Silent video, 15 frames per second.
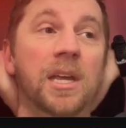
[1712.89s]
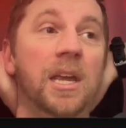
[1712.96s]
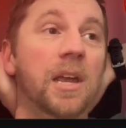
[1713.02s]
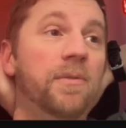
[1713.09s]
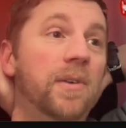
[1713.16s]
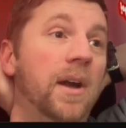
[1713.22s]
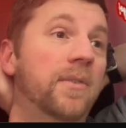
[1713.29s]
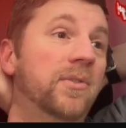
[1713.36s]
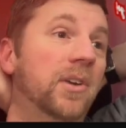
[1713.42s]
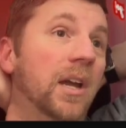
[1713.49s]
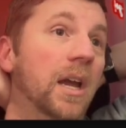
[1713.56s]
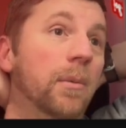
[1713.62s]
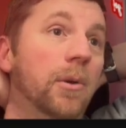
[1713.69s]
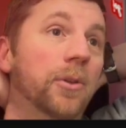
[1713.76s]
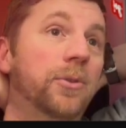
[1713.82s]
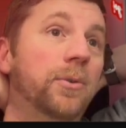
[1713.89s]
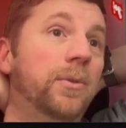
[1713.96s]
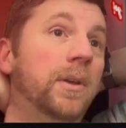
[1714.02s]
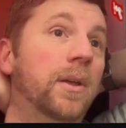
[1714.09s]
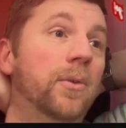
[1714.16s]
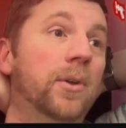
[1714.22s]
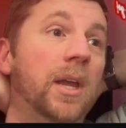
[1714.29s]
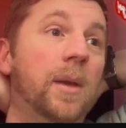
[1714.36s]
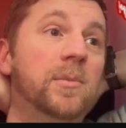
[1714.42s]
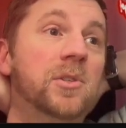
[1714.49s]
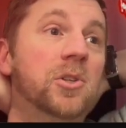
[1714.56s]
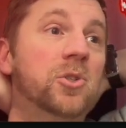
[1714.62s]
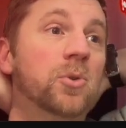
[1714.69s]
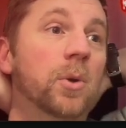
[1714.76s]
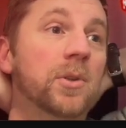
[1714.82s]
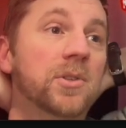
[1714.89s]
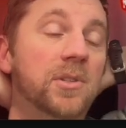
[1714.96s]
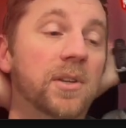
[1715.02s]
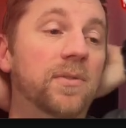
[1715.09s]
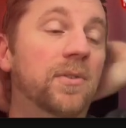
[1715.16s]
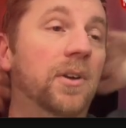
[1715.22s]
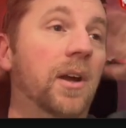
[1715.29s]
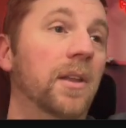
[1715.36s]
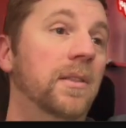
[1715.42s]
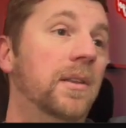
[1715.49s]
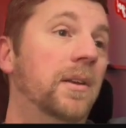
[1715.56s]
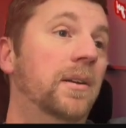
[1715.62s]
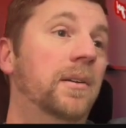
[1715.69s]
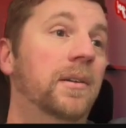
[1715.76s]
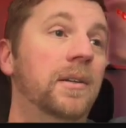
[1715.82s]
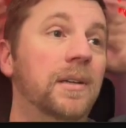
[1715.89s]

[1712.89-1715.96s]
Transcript: If I have time, I'll do the other games as shorts. If not, then